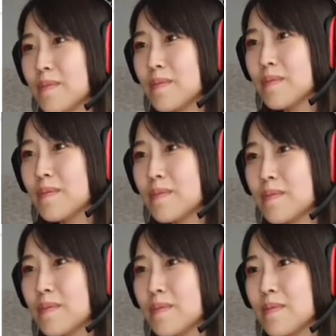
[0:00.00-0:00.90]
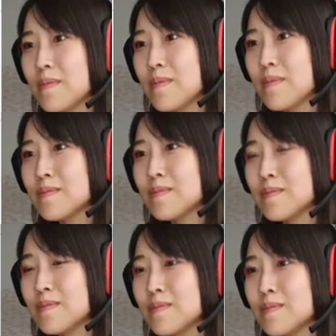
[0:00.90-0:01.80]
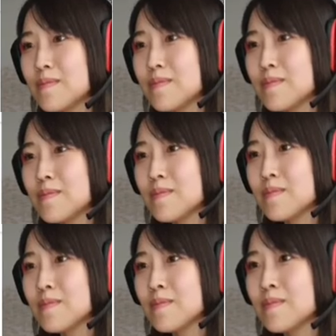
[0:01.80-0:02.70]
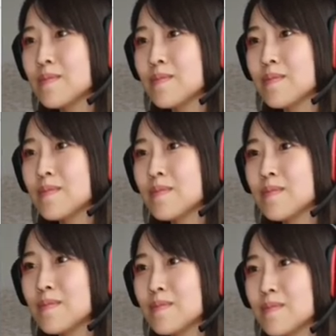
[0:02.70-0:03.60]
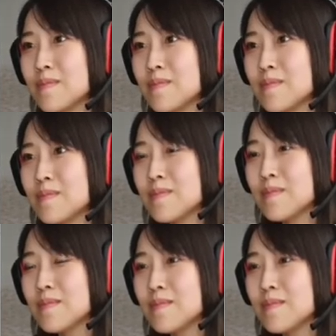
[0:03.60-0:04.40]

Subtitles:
(not speaking)